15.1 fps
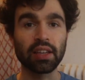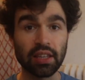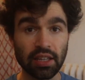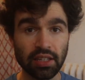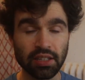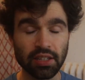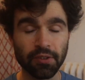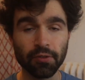A
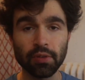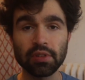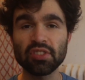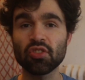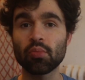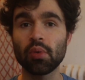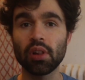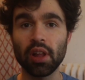key
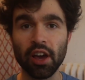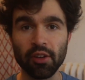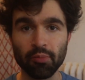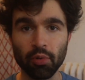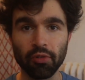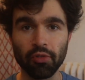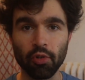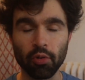difference from a live
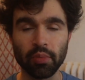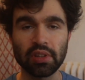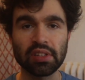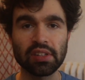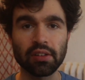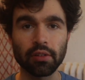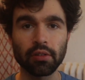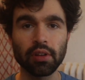
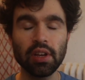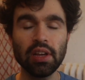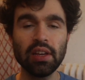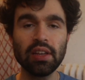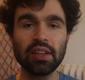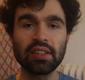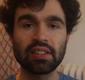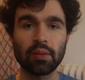performance here
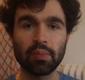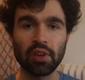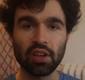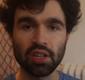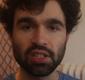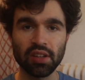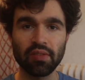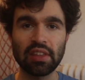is that
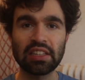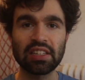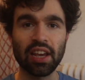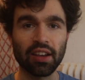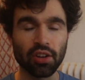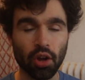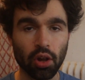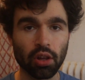because of the
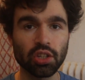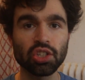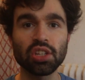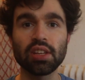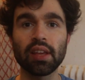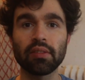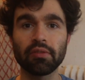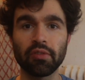
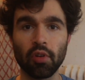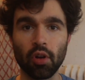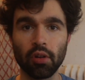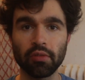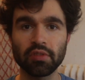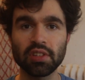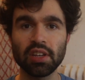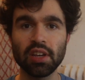technology
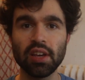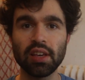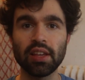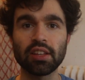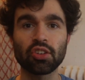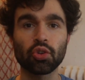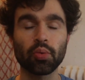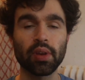involved
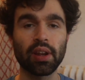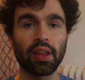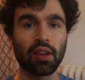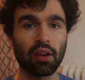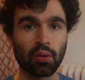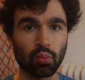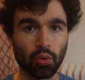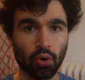in
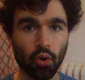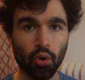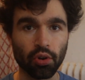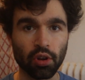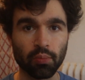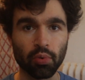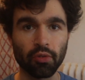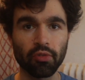creating a
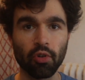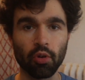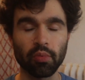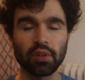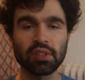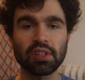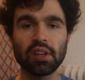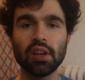recorded
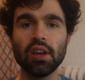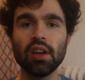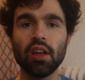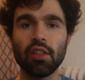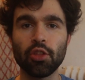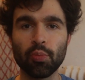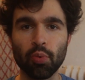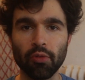performance,
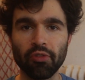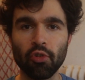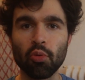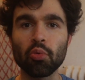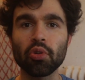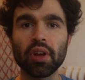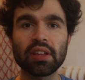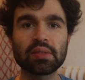the
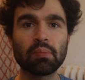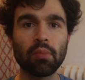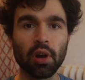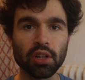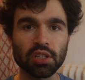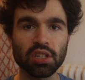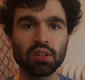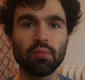performer has
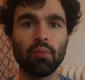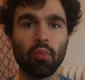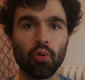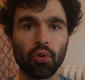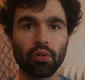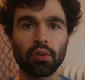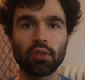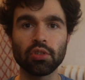much
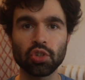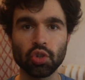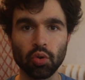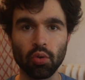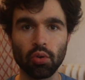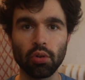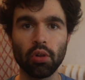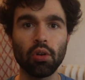more
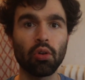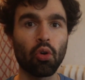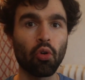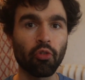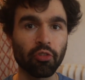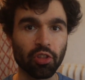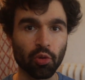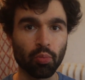control
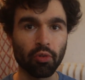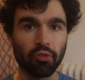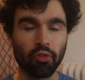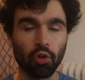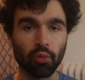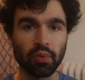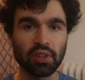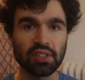over their
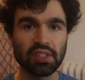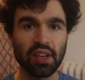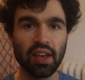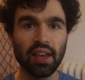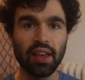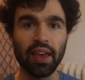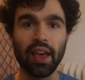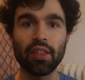performance
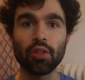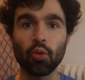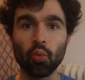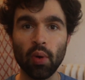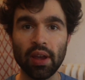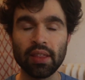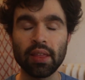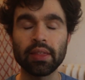and the
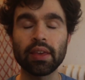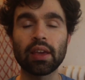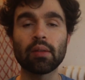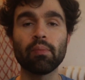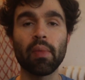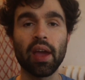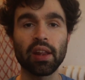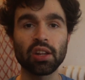way that they
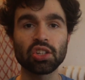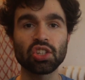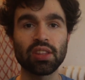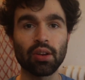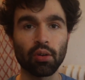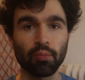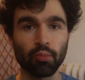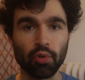can manage
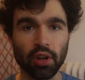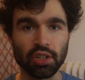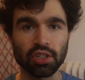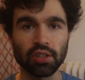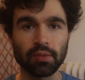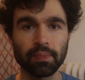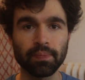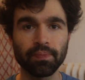their
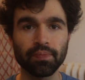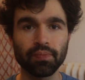impression.